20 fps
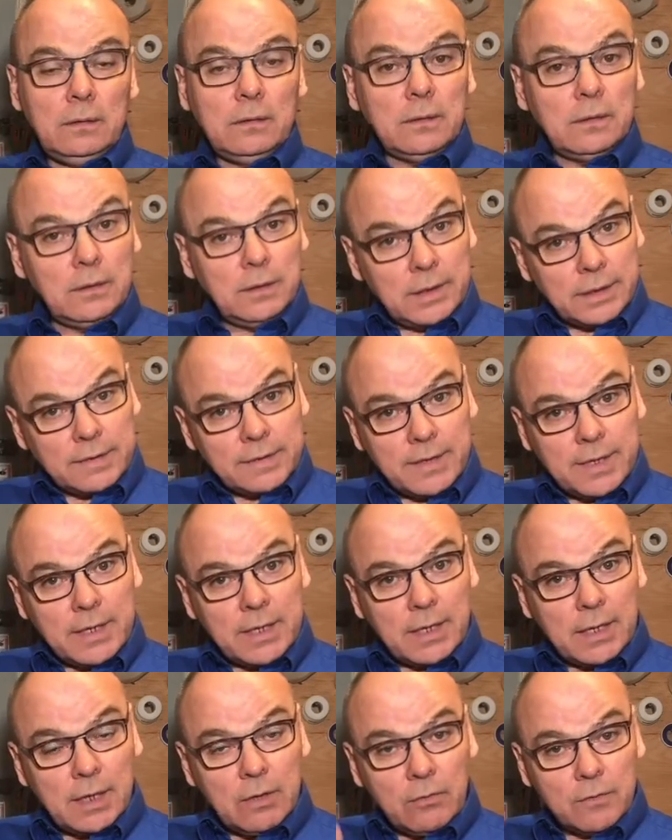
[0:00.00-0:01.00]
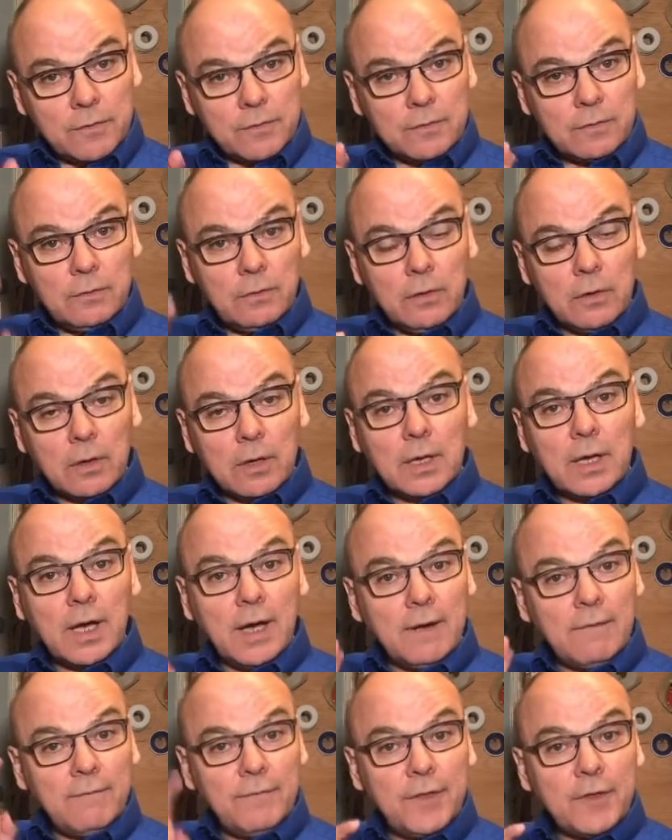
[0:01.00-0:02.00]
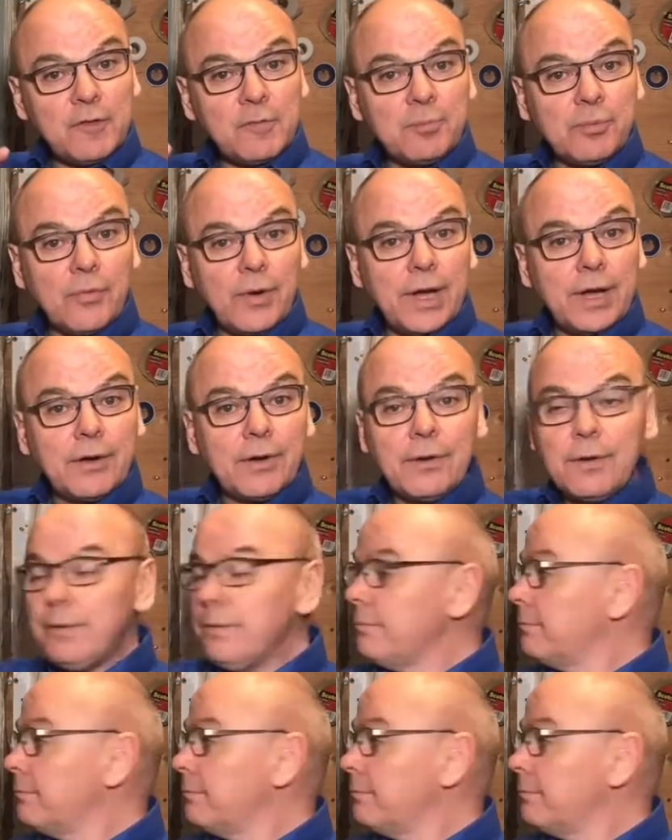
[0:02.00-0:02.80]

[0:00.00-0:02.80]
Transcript: Let's get a closer look of this breaker